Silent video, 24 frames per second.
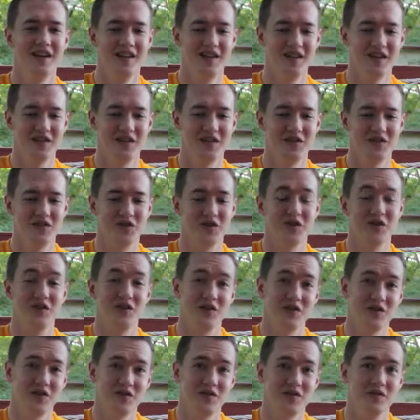that it is good
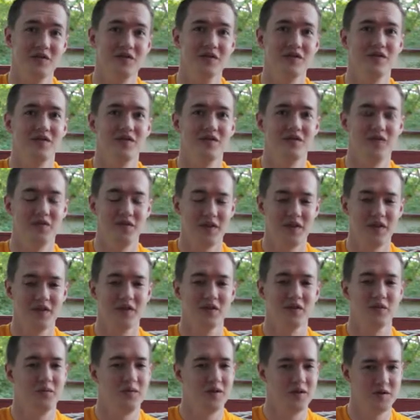to
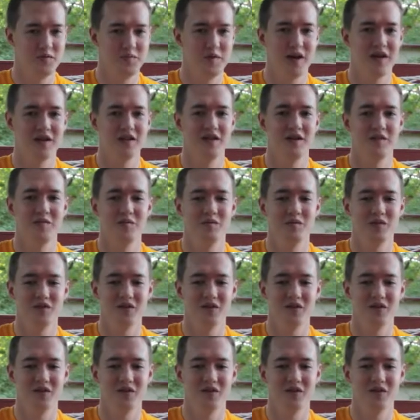fear, respect Him.